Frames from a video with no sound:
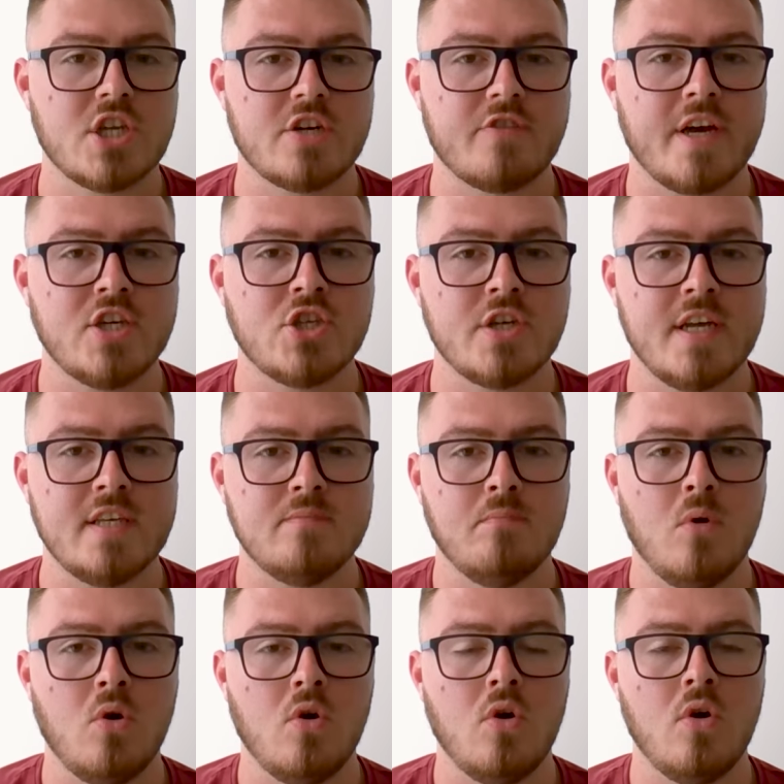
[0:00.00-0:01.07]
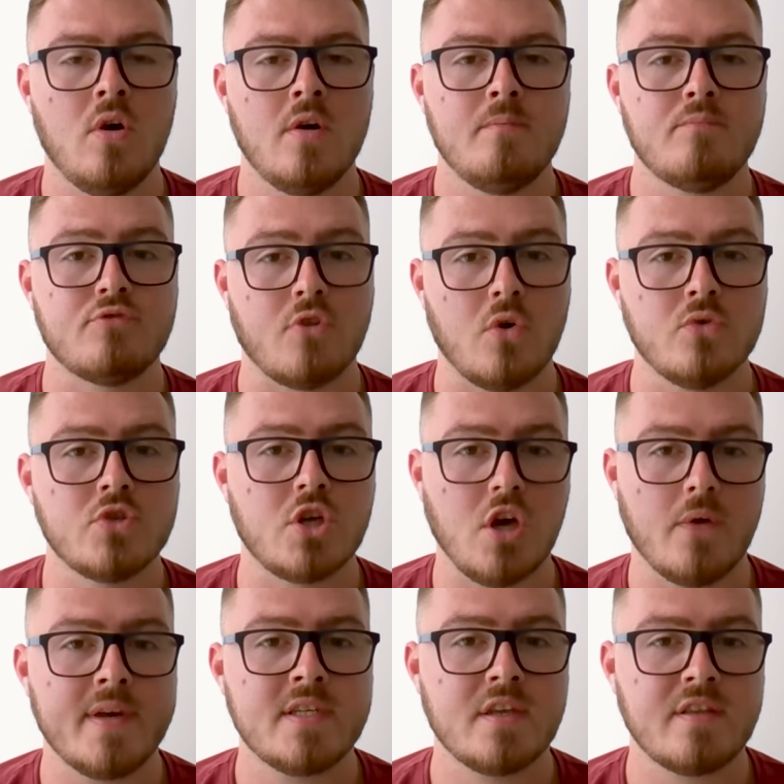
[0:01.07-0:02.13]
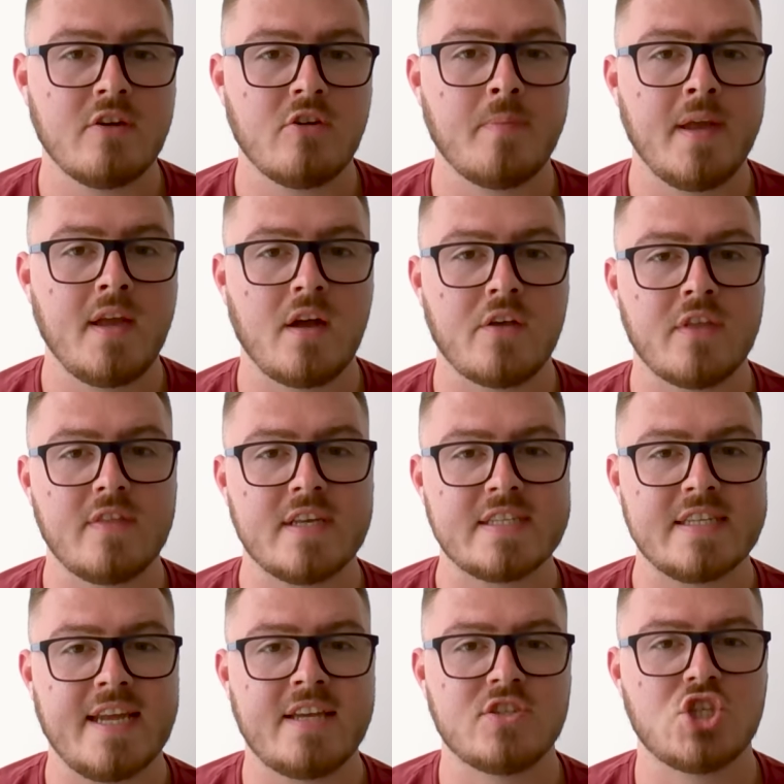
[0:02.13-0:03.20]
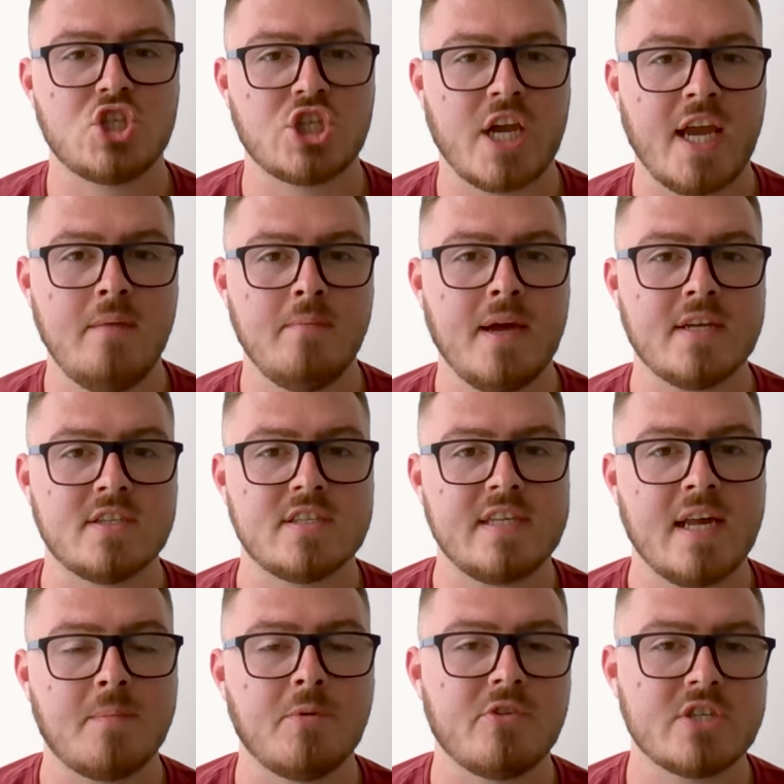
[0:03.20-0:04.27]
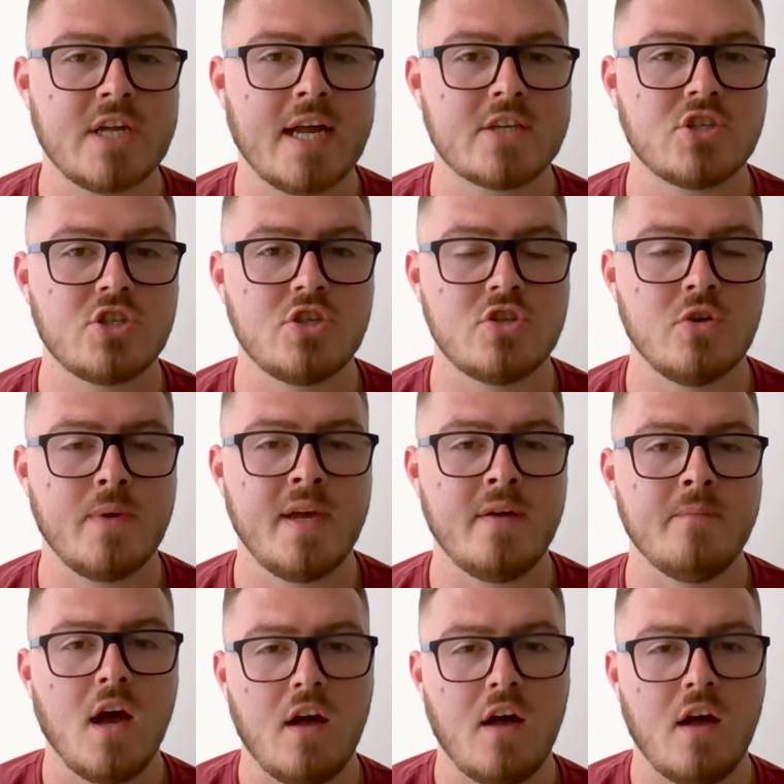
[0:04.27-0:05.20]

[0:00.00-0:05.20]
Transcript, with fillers: generation is more prone to going to therapy. I think there's less shame and stigma attached to it.